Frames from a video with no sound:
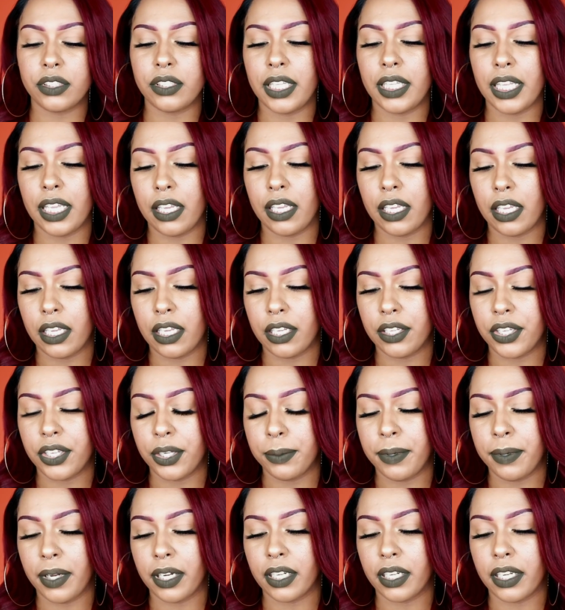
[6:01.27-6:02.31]
the
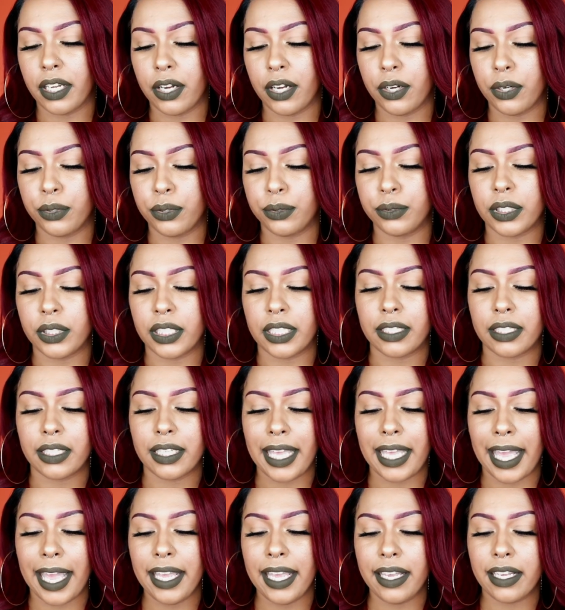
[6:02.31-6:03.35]
coupon code
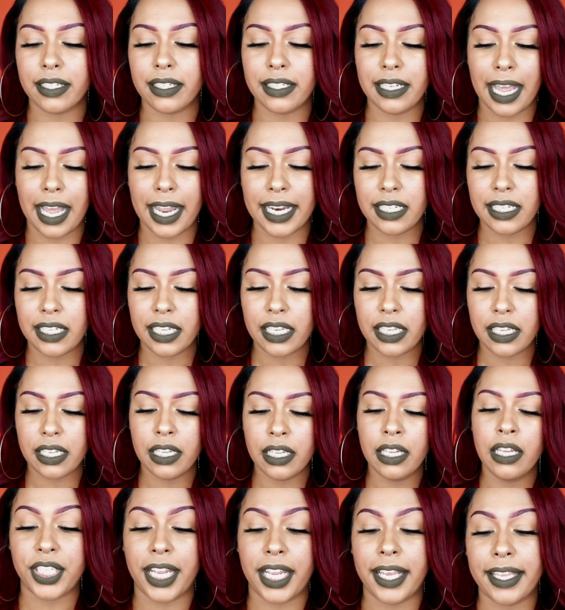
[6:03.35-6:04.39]

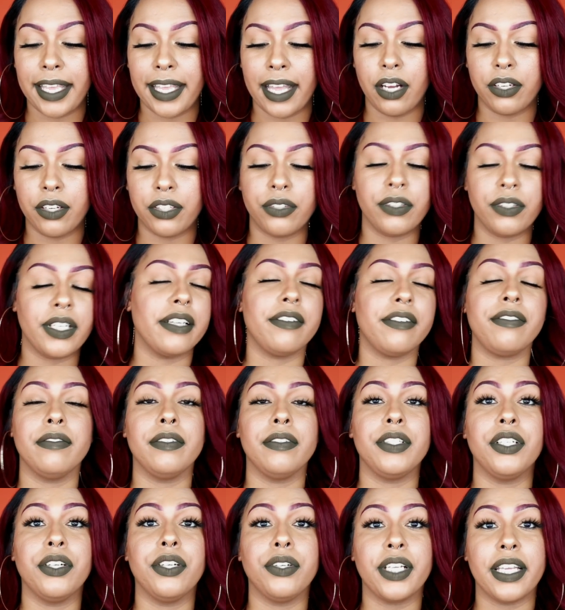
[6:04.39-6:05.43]
CAKE90. Check out, you'll get
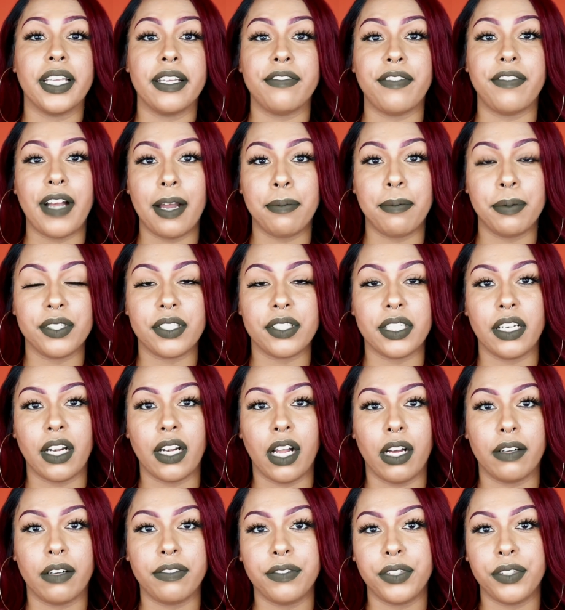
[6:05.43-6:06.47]
5%
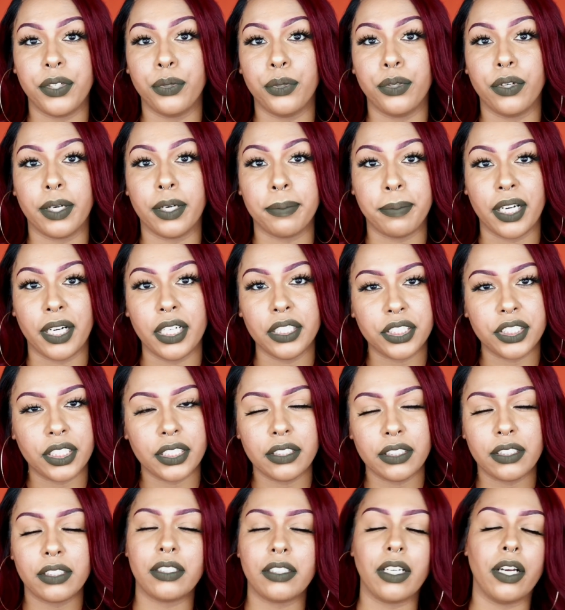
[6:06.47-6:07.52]
off your
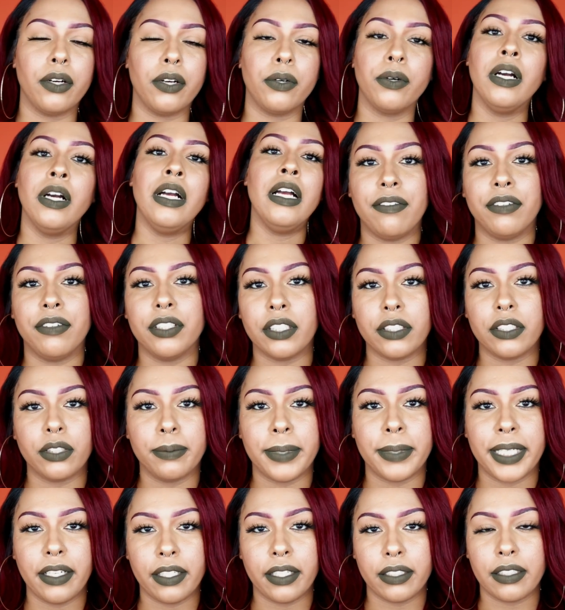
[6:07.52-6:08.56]
purchase, so every little
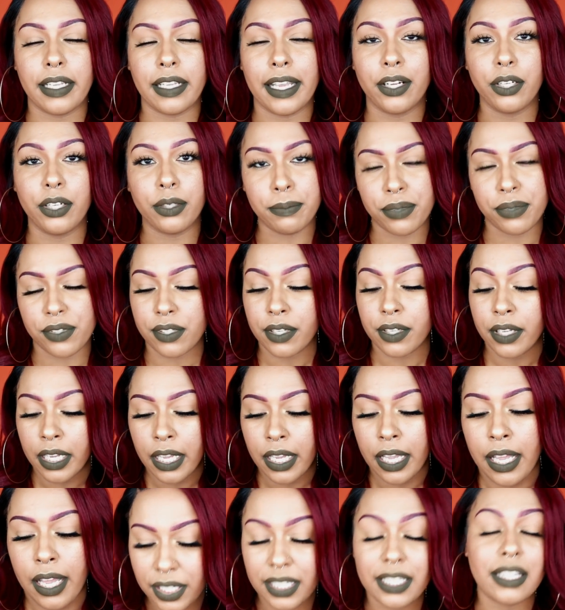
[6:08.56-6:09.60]
bit helps.
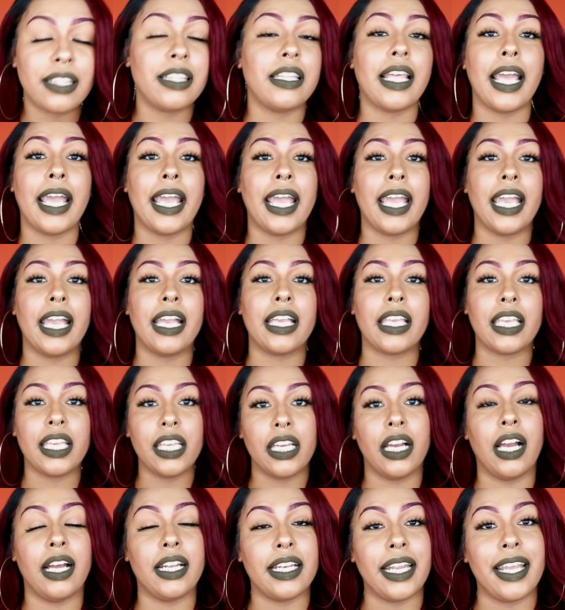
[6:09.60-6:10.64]
I want to thank
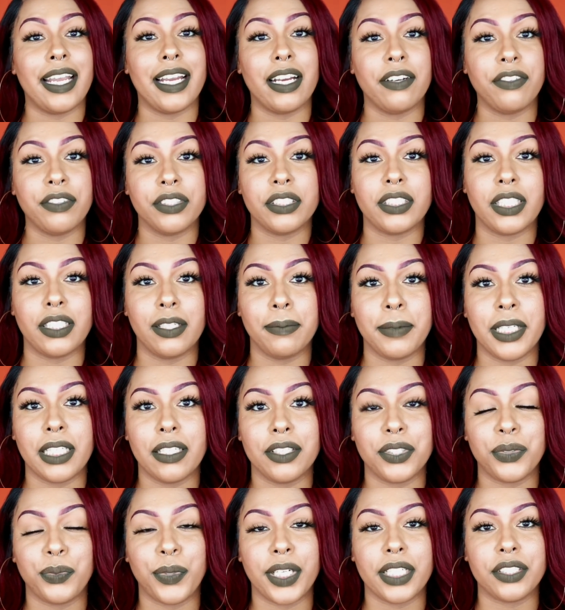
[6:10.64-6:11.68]
Eayon Hair for sending me
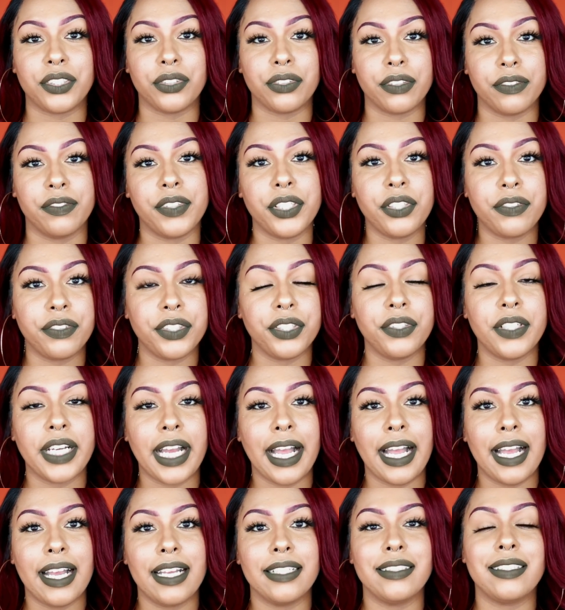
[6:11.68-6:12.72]
this wig to review for you
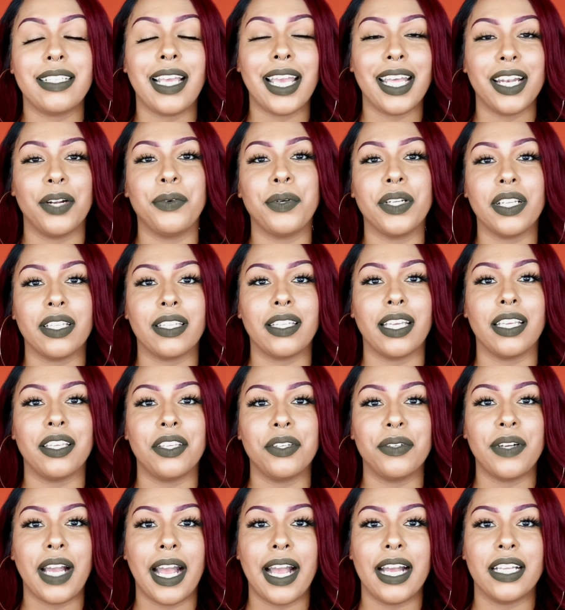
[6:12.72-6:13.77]
guys, and I want to thank
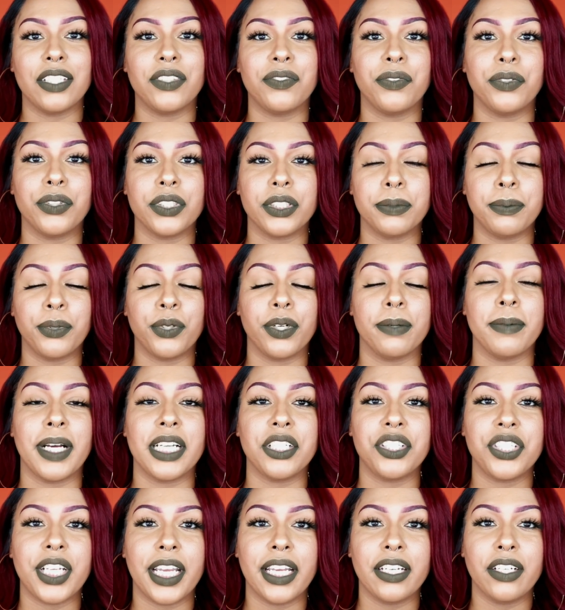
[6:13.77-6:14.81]
you guys for supporting my
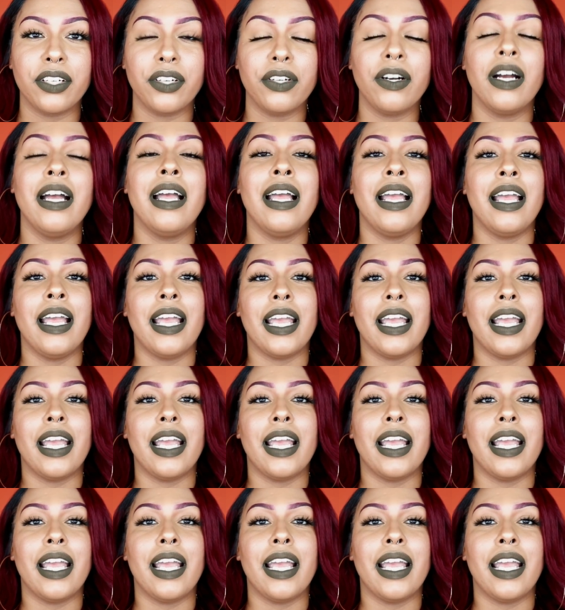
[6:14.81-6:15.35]
channel.